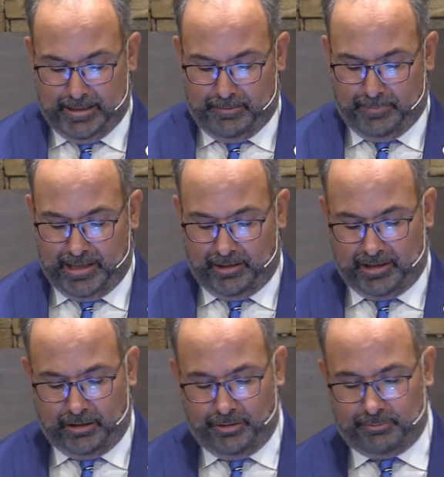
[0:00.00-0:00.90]
But I'll
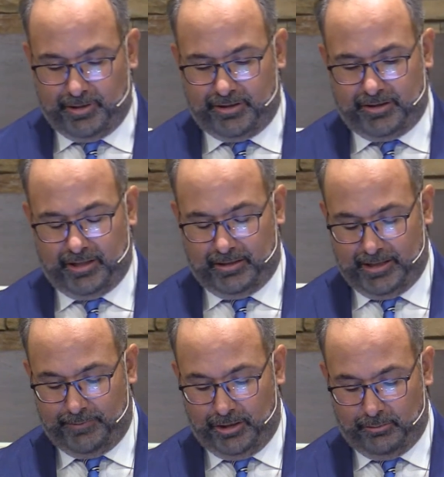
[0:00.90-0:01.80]
close with
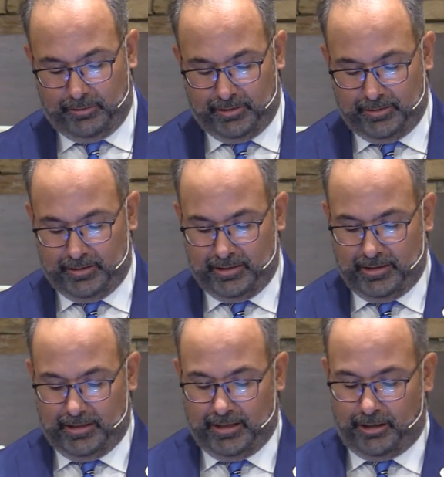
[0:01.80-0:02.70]
leaving you
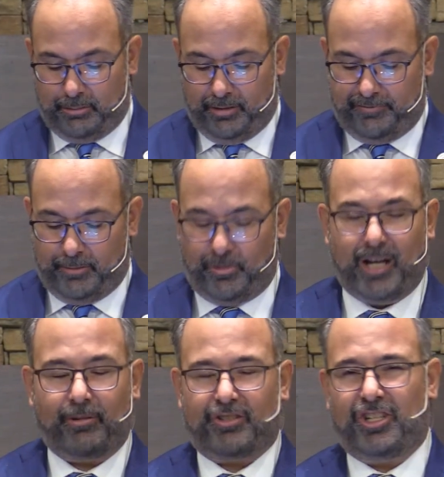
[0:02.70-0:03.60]
a quote from
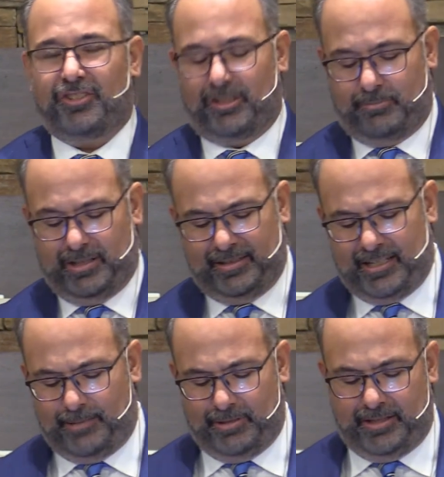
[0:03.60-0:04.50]
Robert Chisholm in his
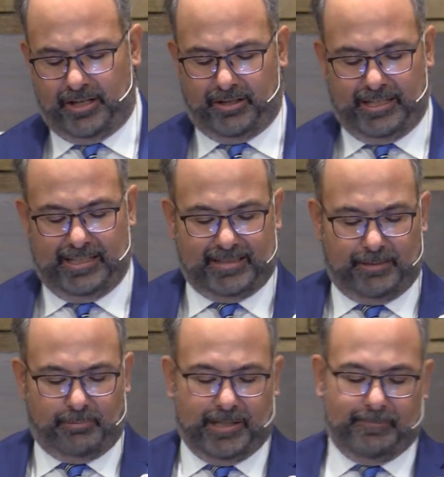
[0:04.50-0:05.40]
commentary. He
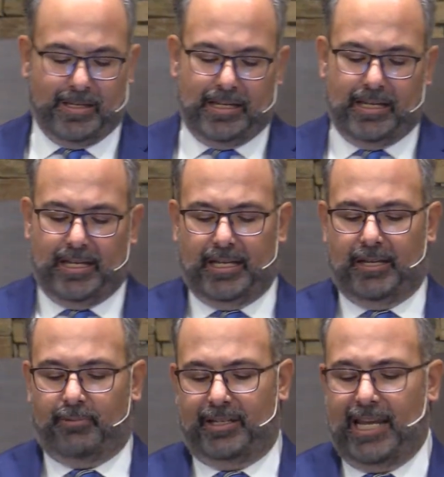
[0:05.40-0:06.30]
said, when
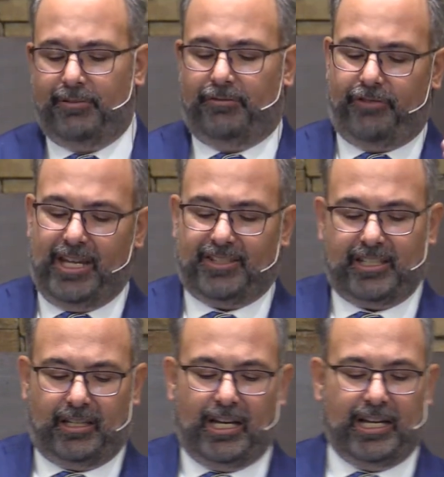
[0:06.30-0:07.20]
David faced
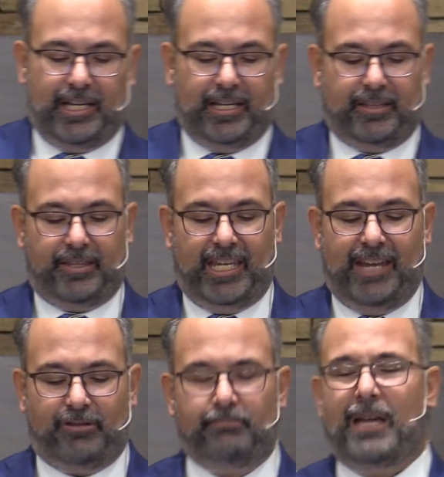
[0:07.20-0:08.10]
Goliath, he
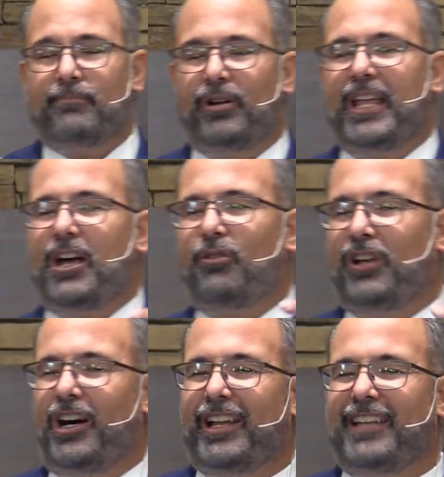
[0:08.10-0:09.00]
remembered how
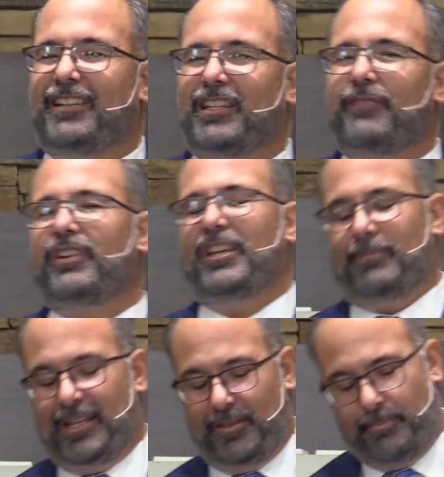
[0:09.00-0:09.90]
God had delivered him
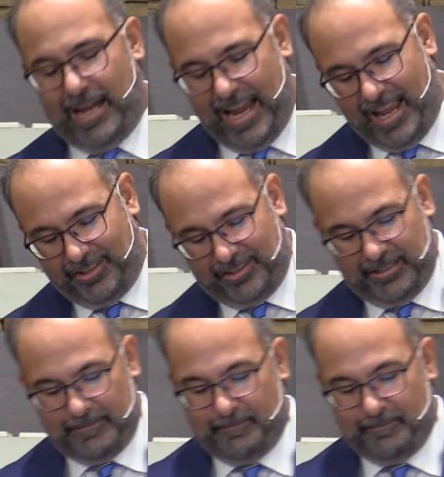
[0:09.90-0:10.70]
in the past,